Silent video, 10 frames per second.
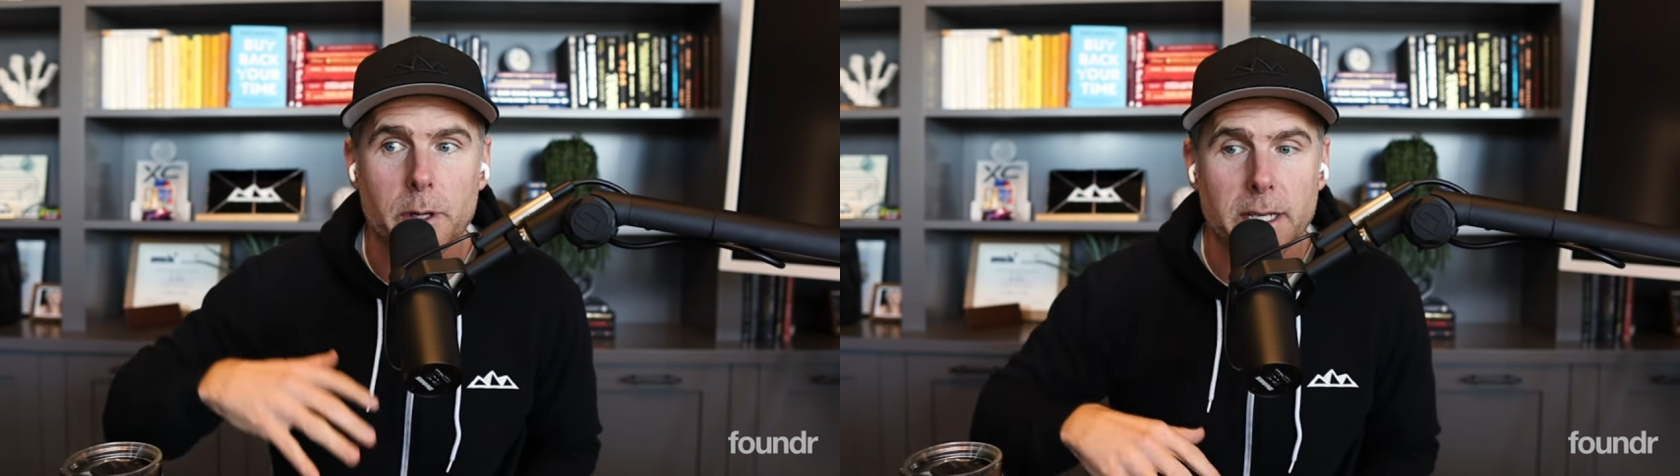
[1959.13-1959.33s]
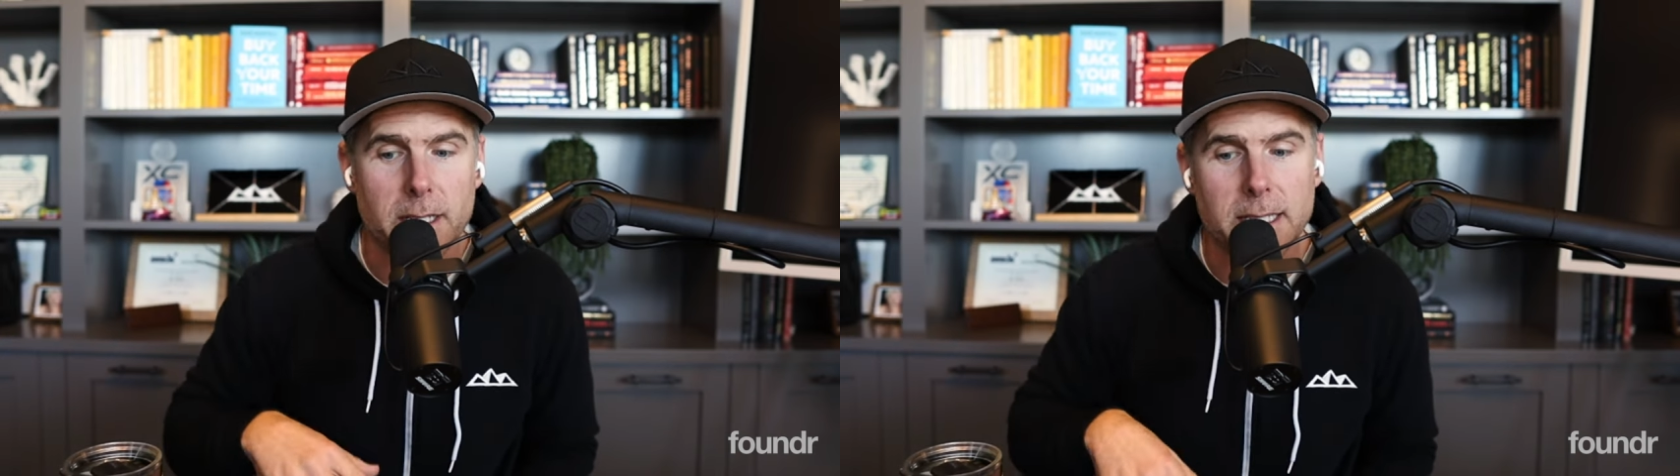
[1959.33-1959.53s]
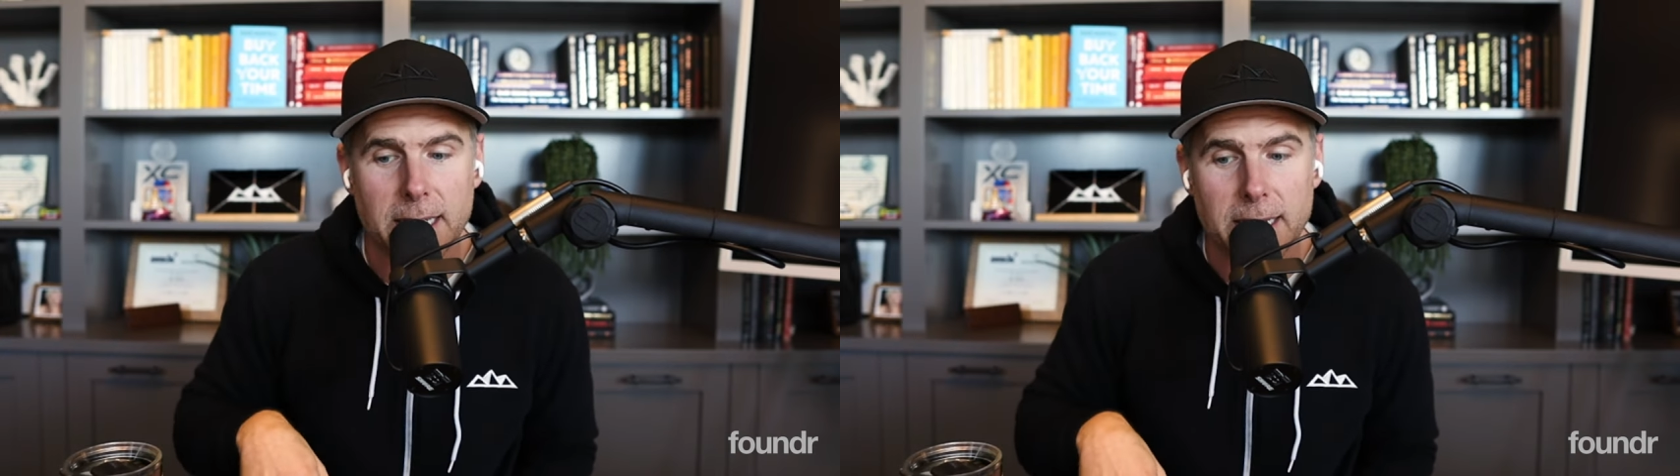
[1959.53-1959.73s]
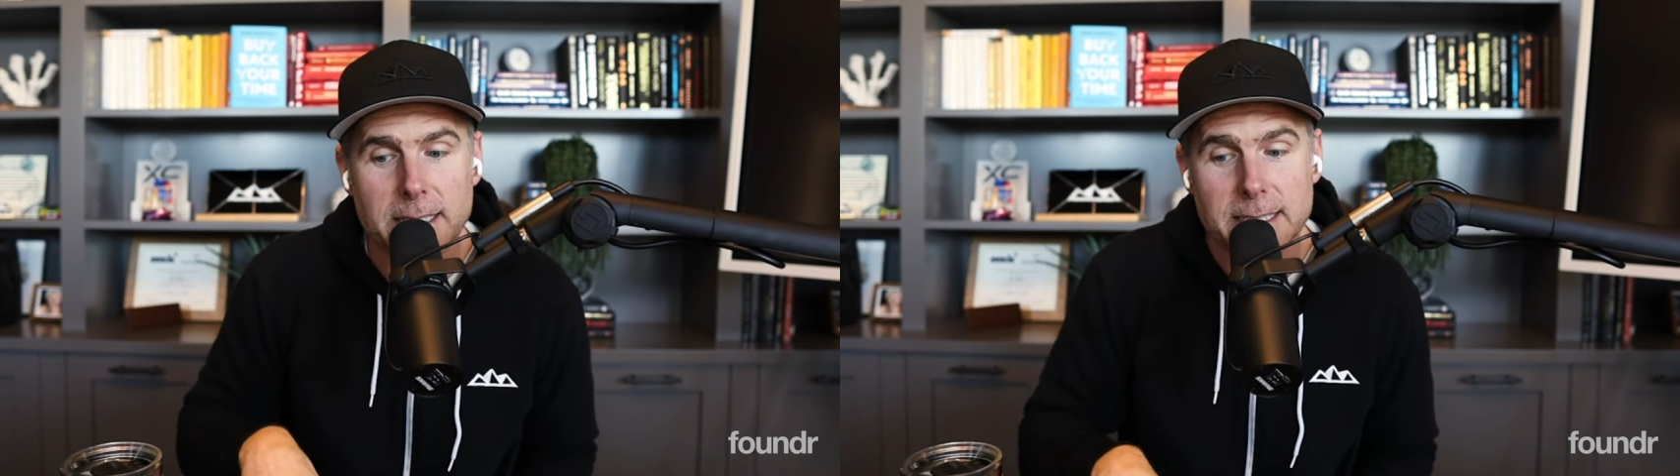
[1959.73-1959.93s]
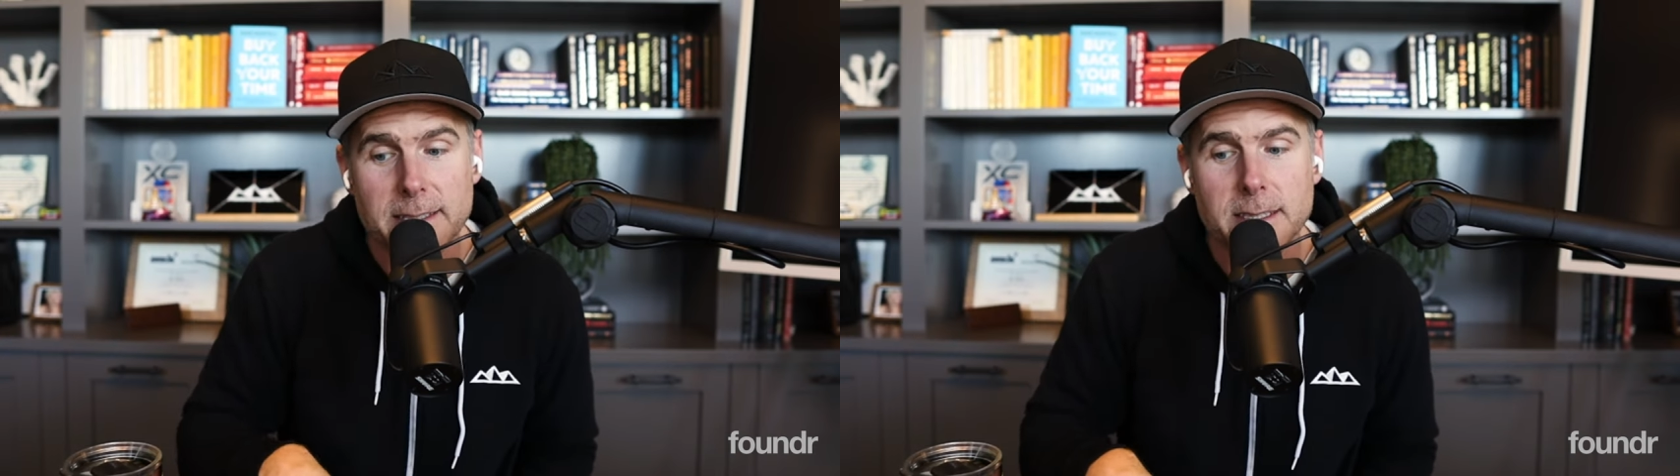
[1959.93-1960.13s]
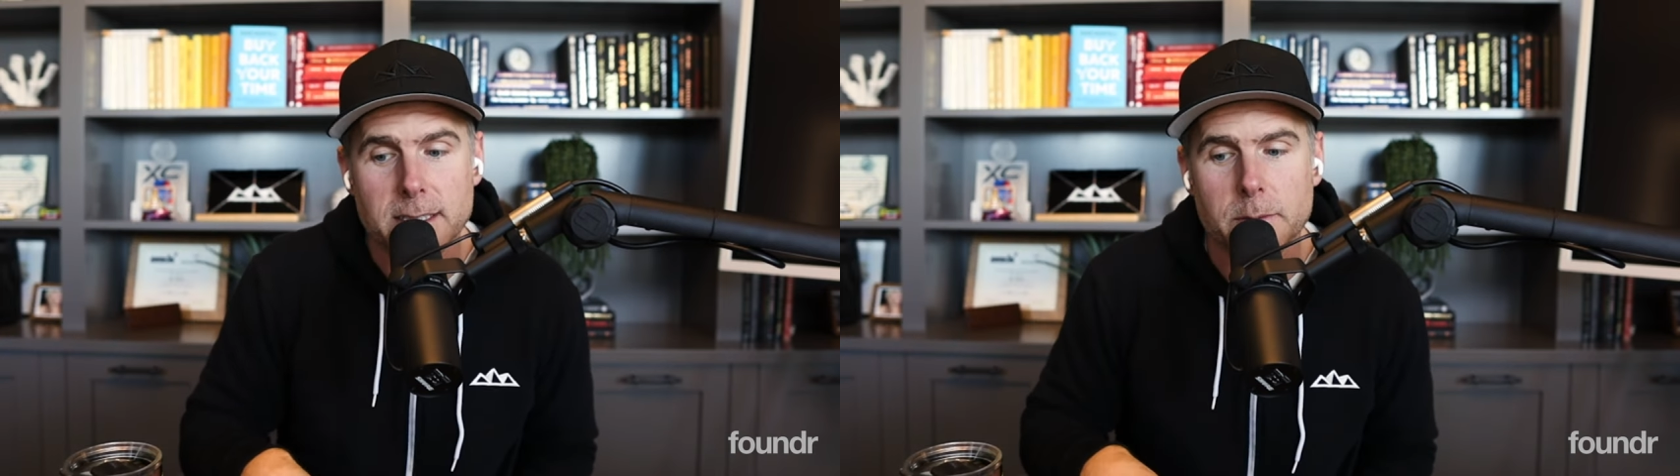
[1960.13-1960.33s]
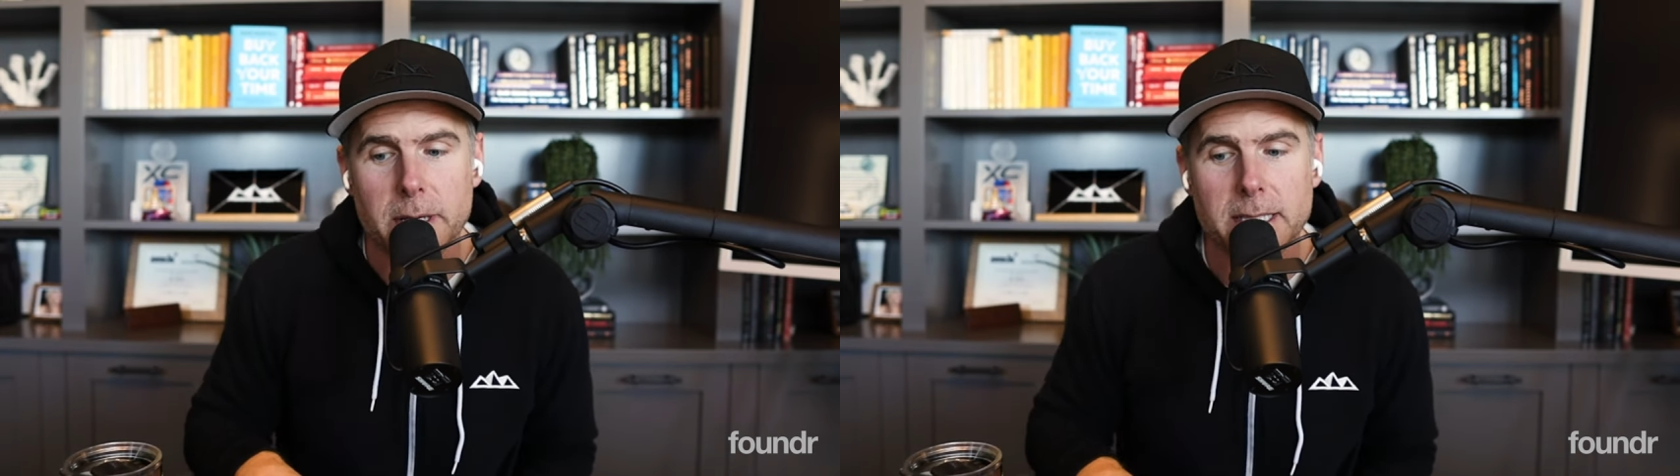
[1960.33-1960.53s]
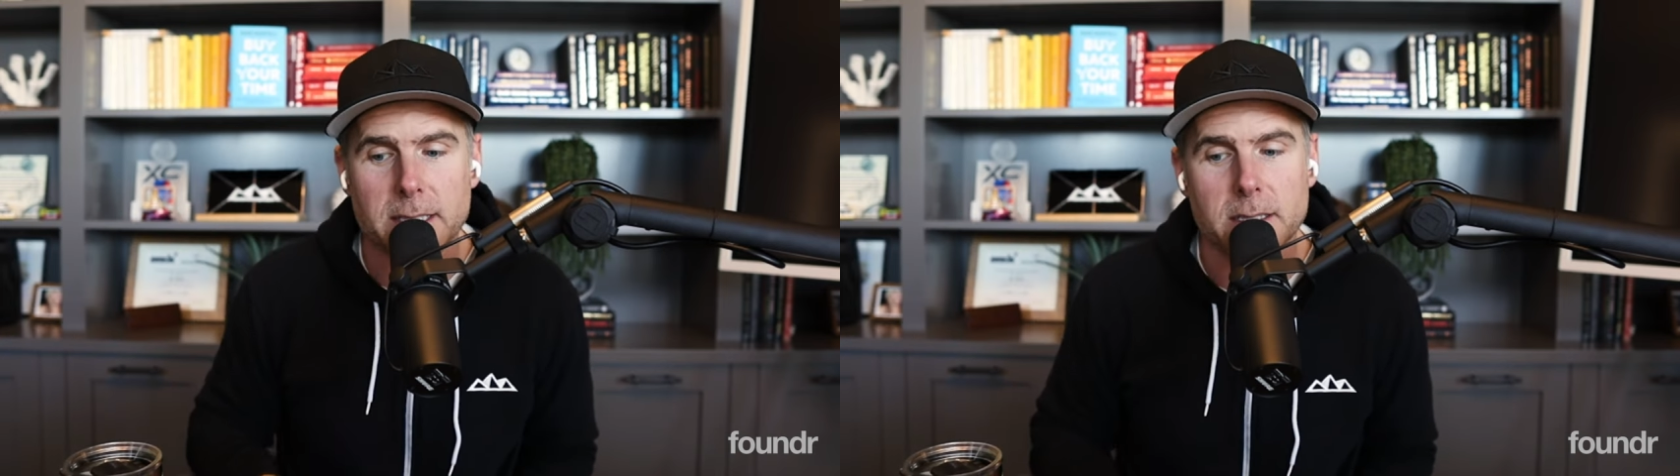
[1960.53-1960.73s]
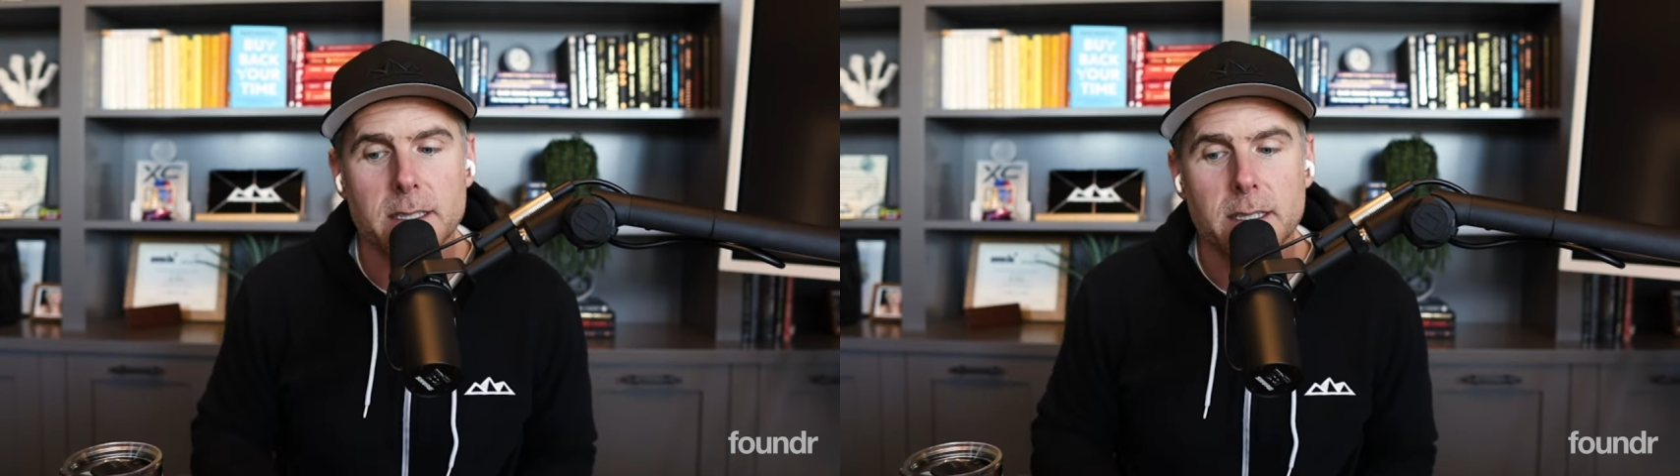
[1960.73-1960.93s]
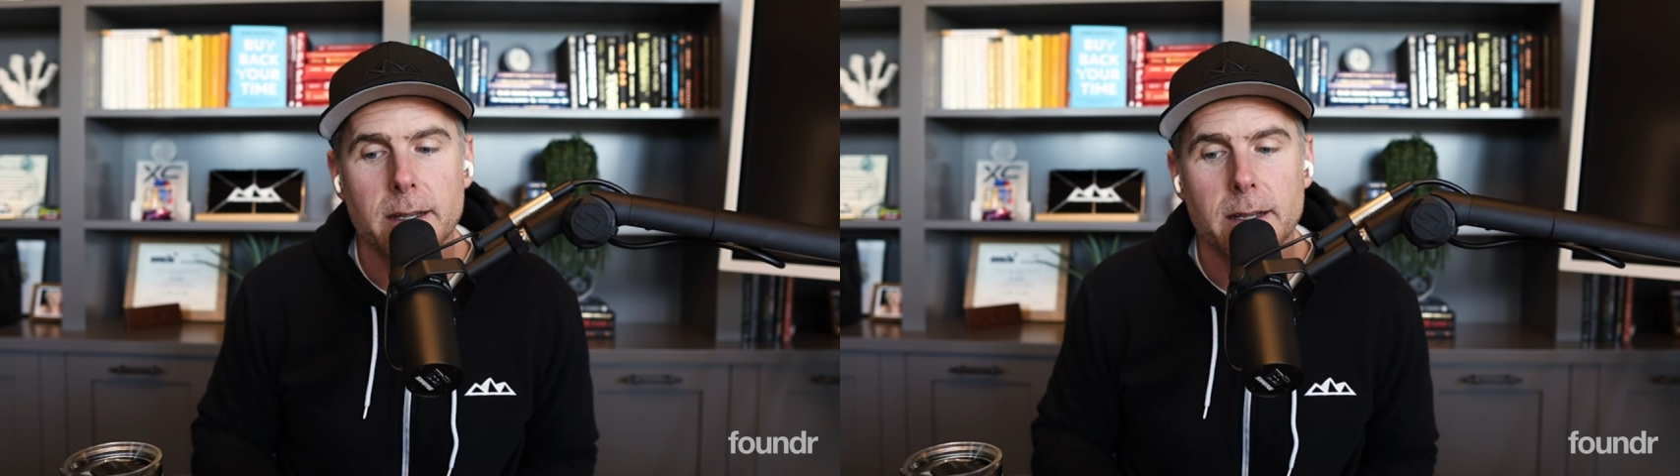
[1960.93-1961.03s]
but he says in this message,